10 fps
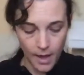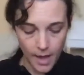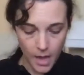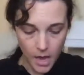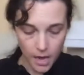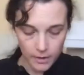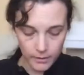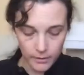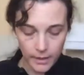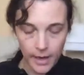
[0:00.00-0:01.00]

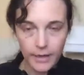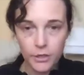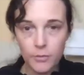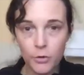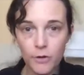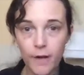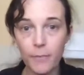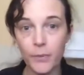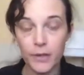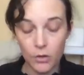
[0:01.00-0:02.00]
And as you move
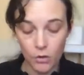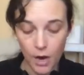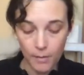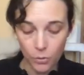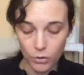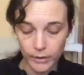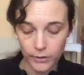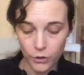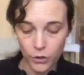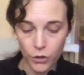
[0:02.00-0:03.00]
up with your
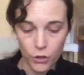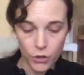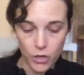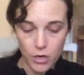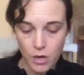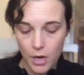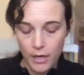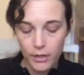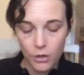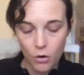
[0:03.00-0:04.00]
all-in-two,
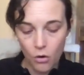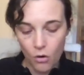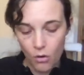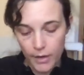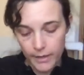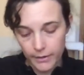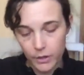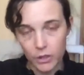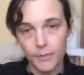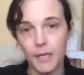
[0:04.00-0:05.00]
your
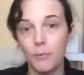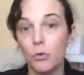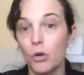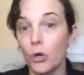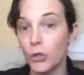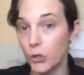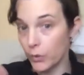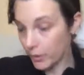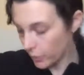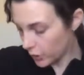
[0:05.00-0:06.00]
inserts become more
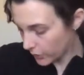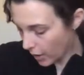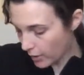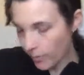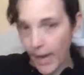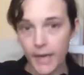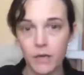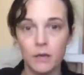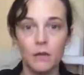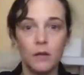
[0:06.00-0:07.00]
contoured, which is why you're
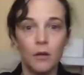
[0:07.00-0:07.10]
paying